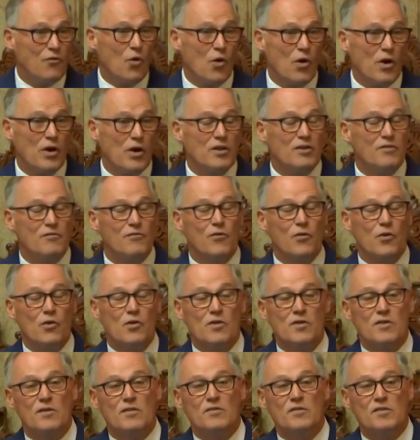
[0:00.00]
for as
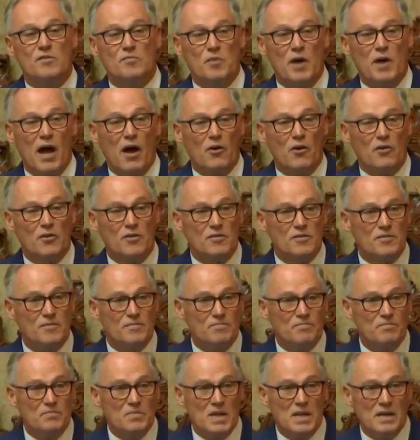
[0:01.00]
first
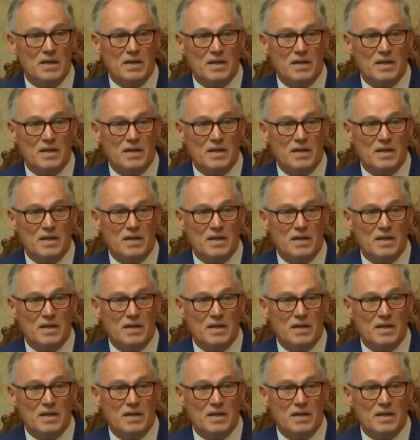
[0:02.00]
spouse.